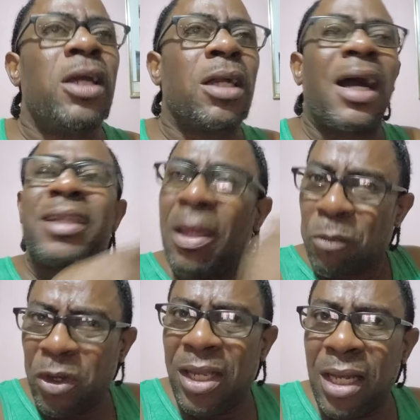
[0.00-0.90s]
Cause them
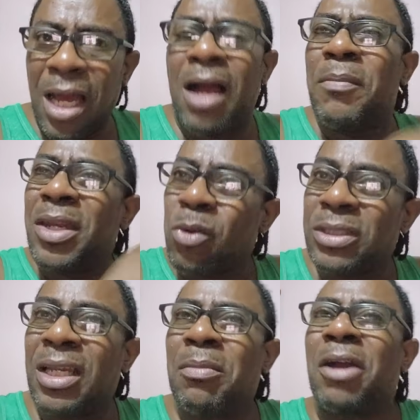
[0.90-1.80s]
regular and me know
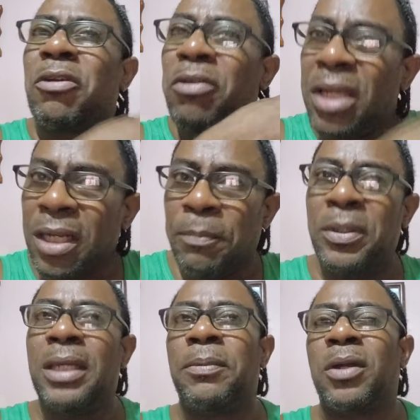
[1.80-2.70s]
say them are real
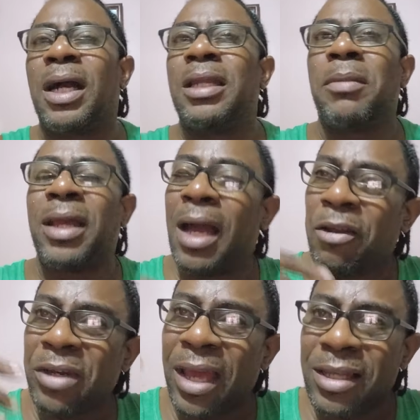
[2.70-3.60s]
people, cause them
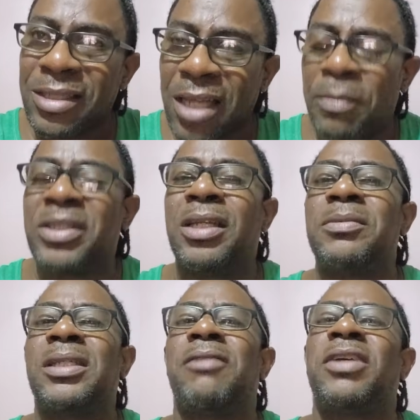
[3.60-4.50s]
already established
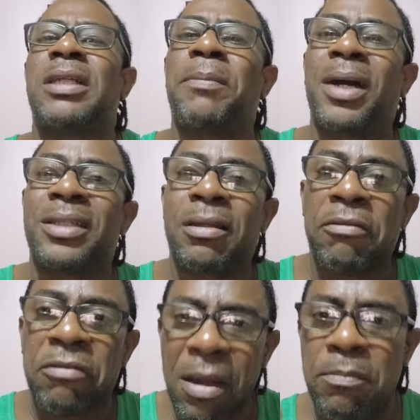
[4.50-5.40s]
themselves as a part of the
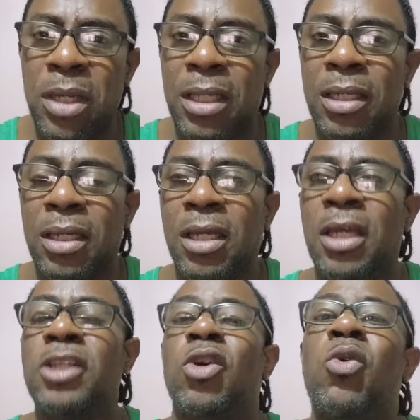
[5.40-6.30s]
family.
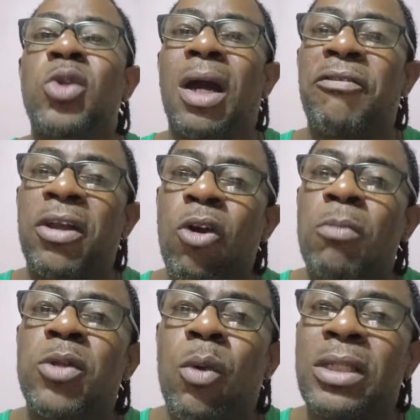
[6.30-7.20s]
So you have to
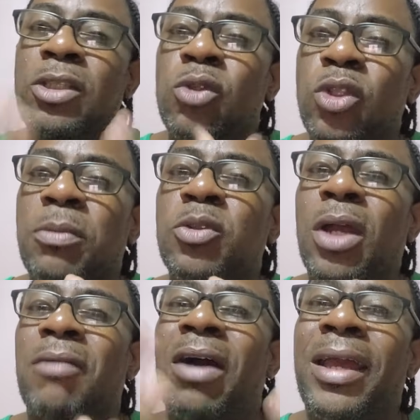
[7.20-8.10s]
come now as new
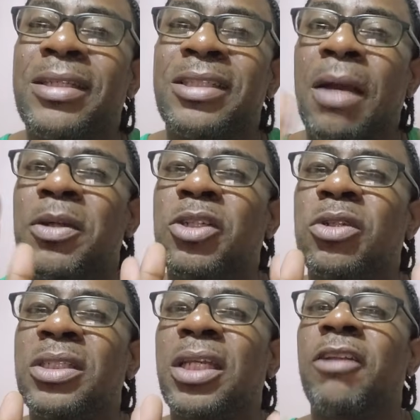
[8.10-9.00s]
subscriber and establish
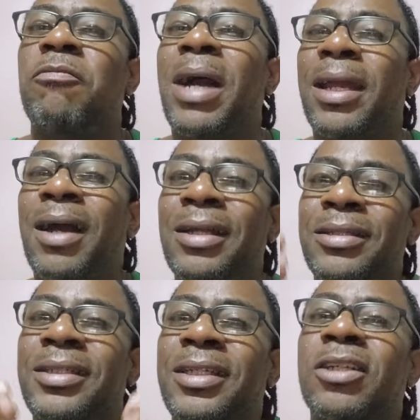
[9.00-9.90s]
yourself by
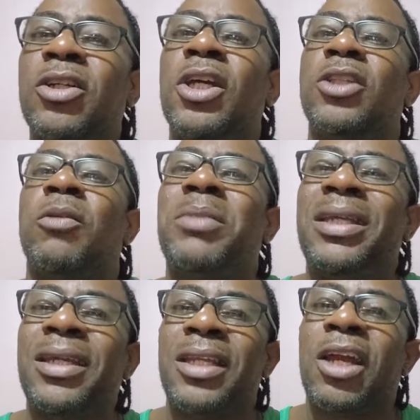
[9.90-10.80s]
continue to be
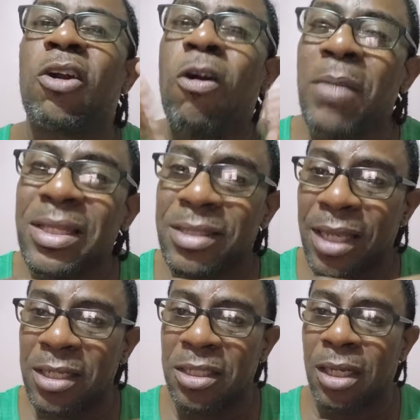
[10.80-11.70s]
in the comment
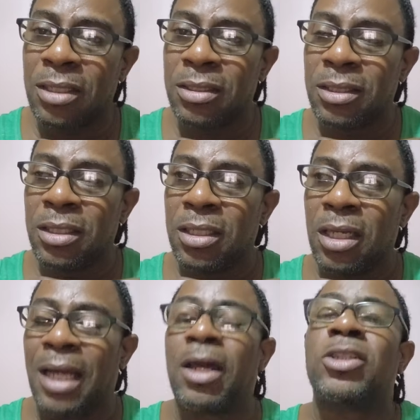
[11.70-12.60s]
section.
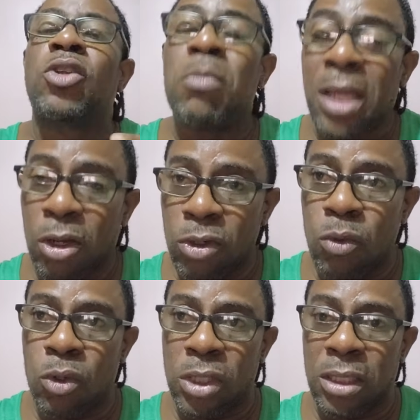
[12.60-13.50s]
And some you gonna
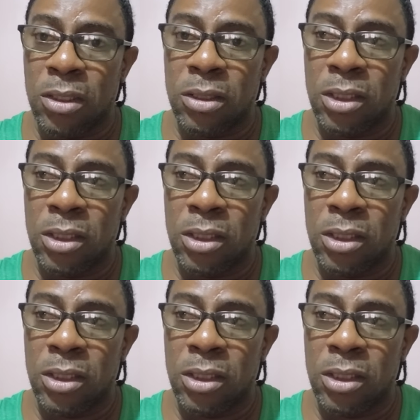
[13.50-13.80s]
know, you know.